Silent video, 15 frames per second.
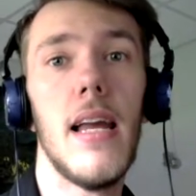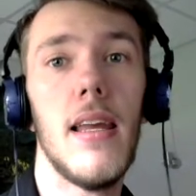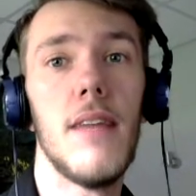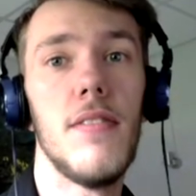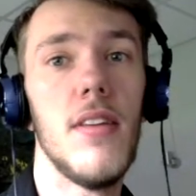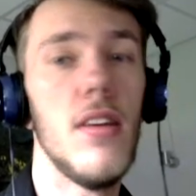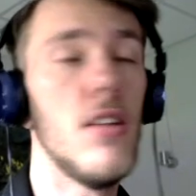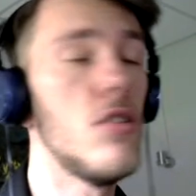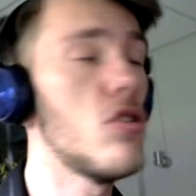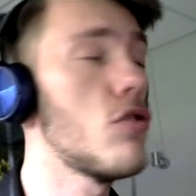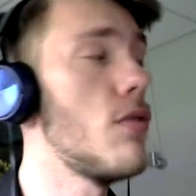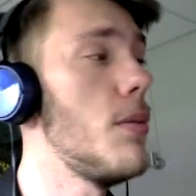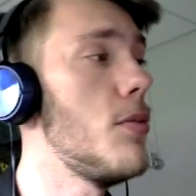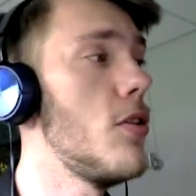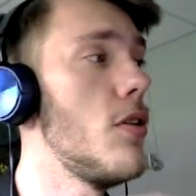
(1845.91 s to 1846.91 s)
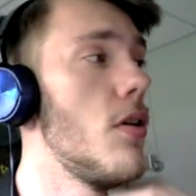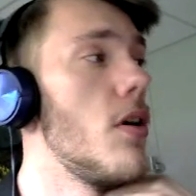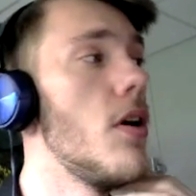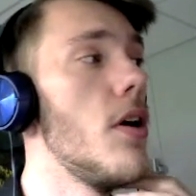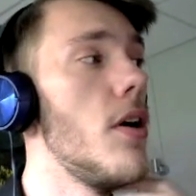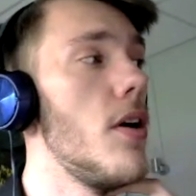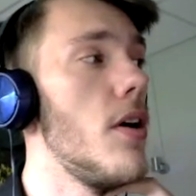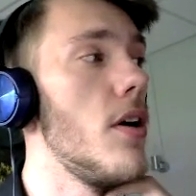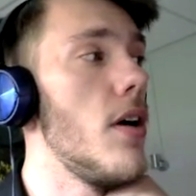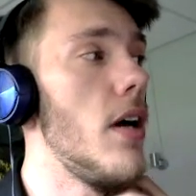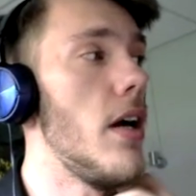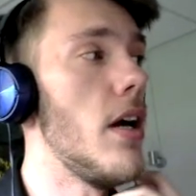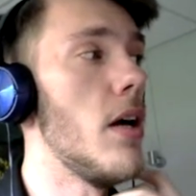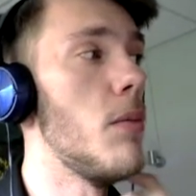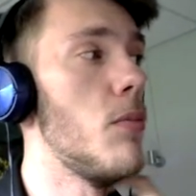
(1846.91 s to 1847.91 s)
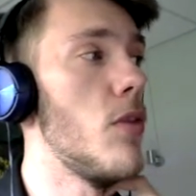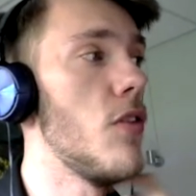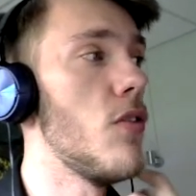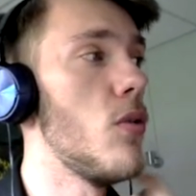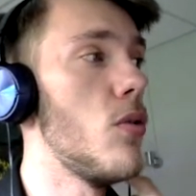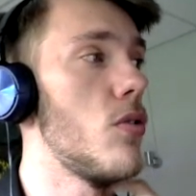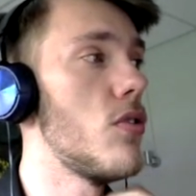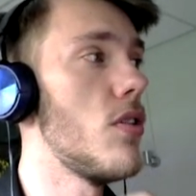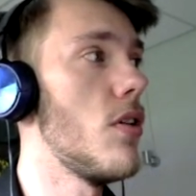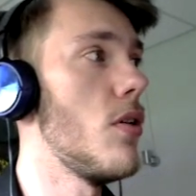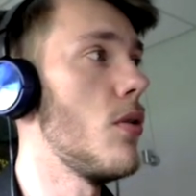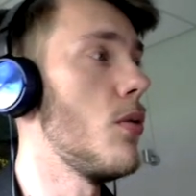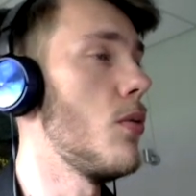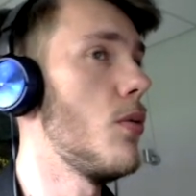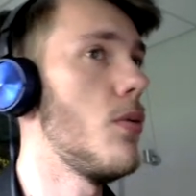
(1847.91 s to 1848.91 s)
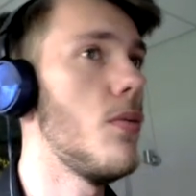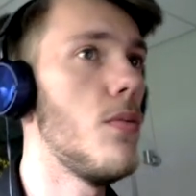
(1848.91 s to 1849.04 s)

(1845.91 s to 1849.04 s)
I left in the description. We've also